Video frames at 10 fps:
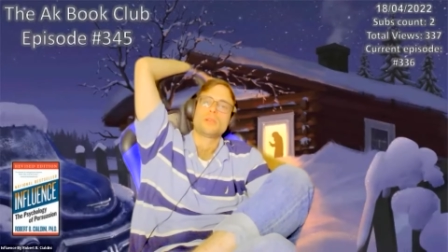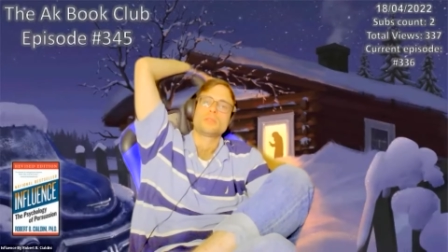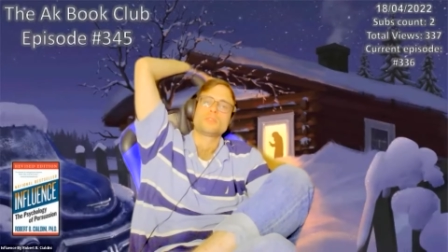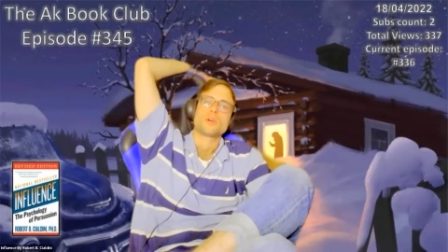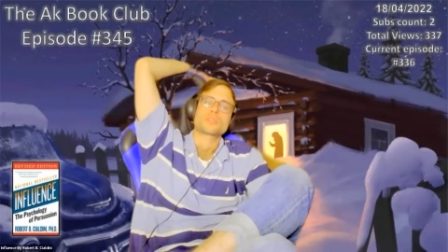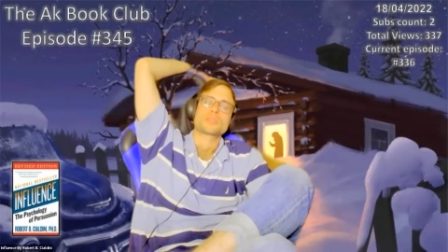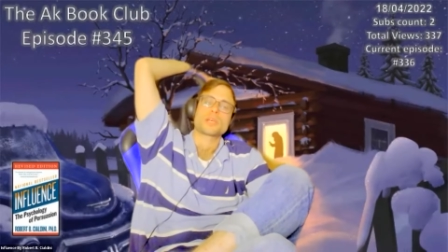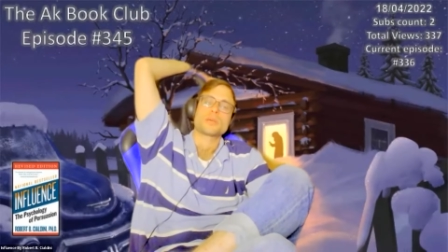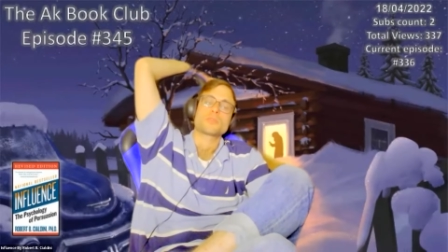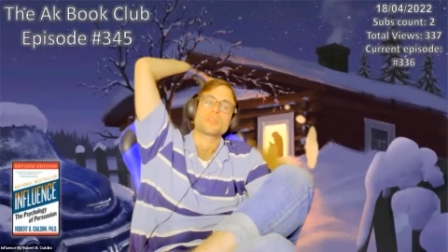you almost wake
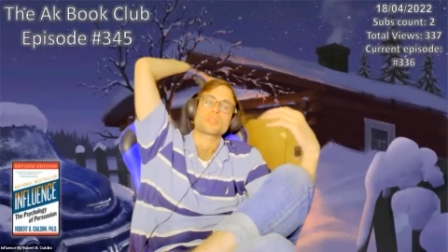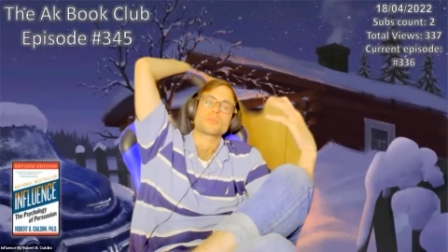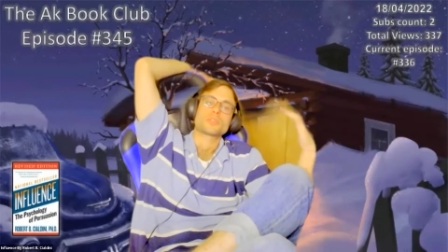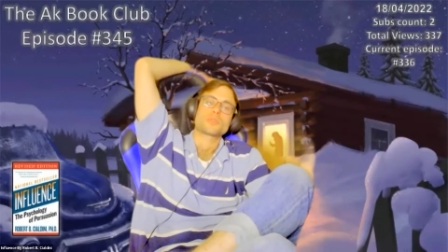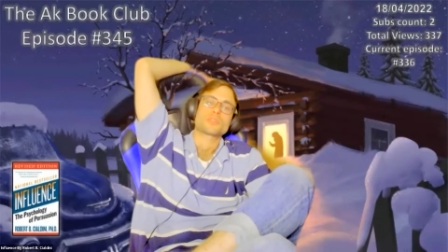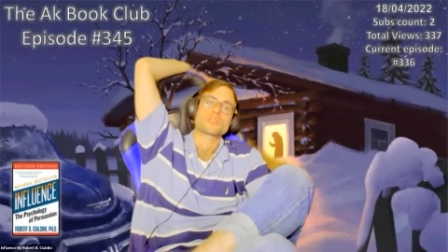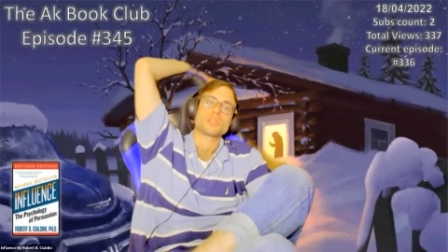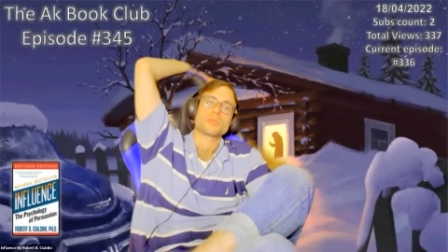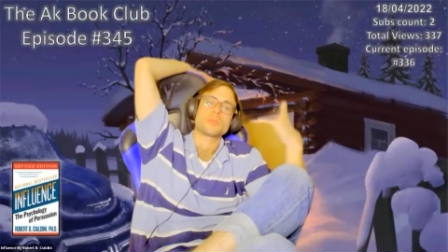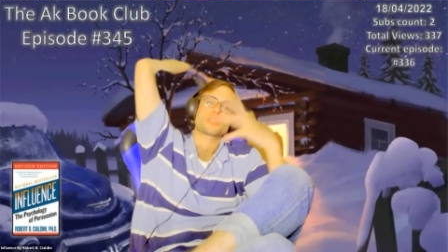up if you learn something new from the
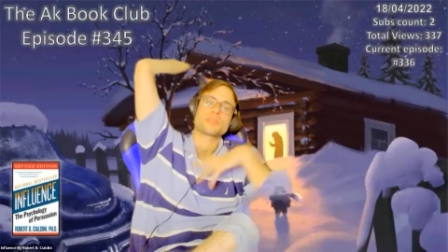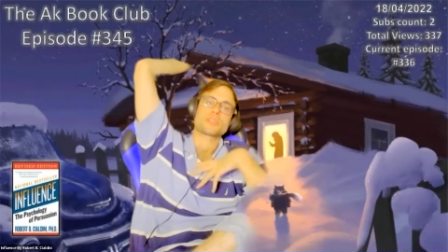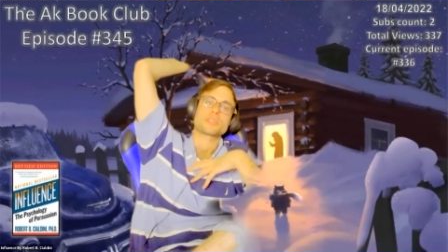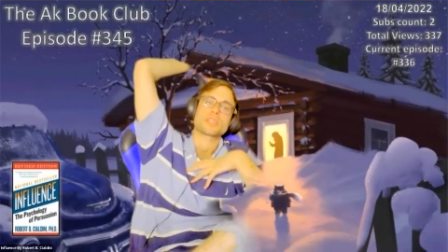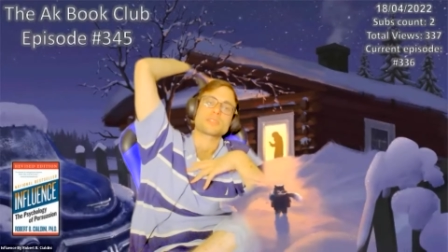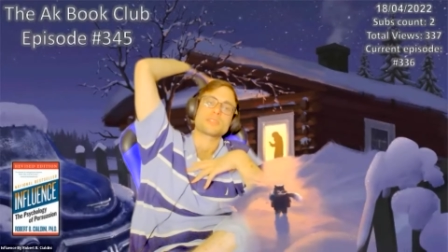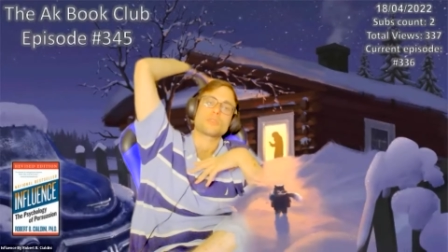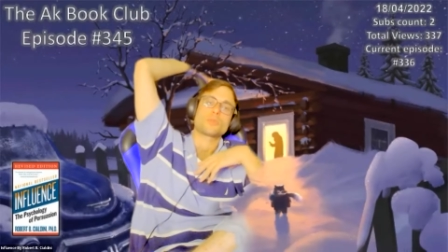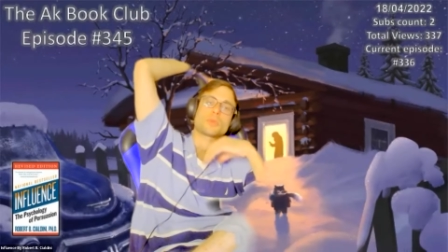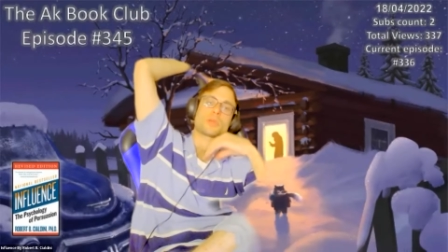channel, maybe something is outside
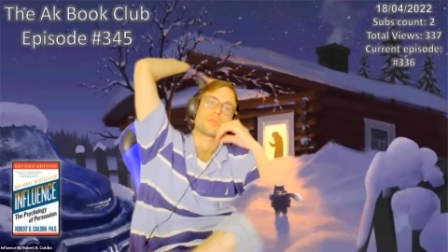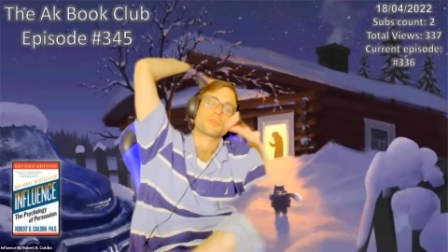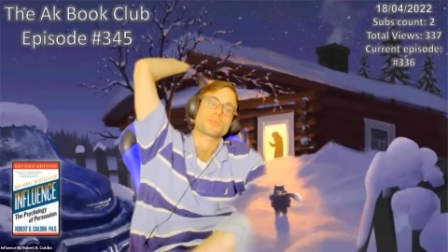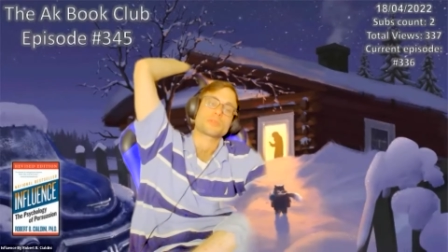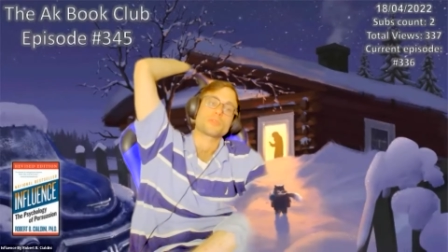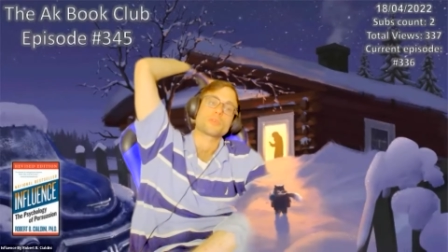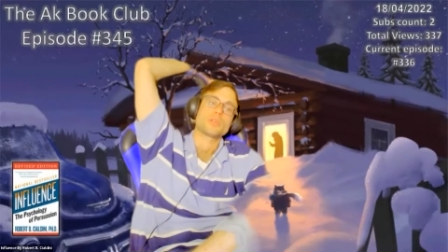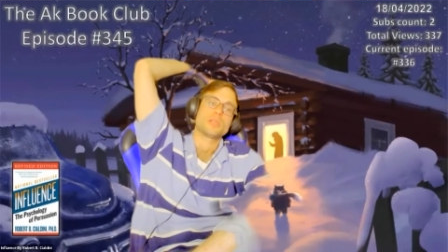or maybe from the book.